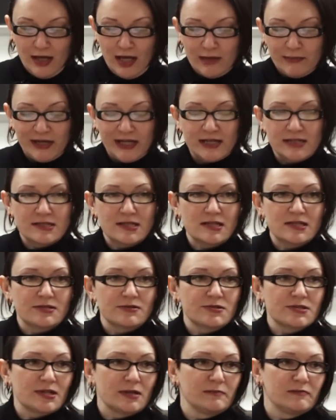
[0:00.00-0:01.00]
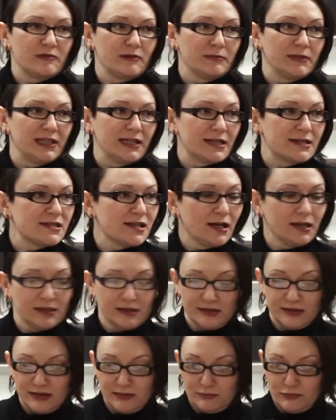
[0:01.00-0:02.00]
And my ancestors come from Lennox
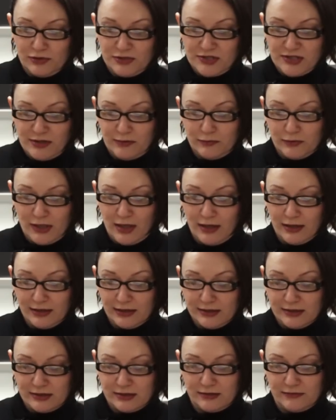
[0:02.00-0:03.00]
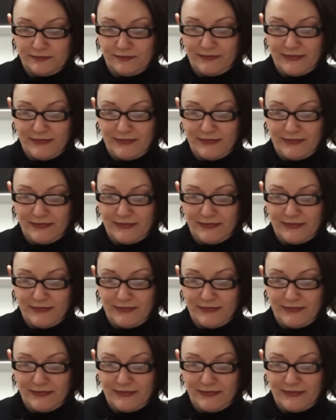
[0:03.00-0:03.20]
Island in Prince Edward Island.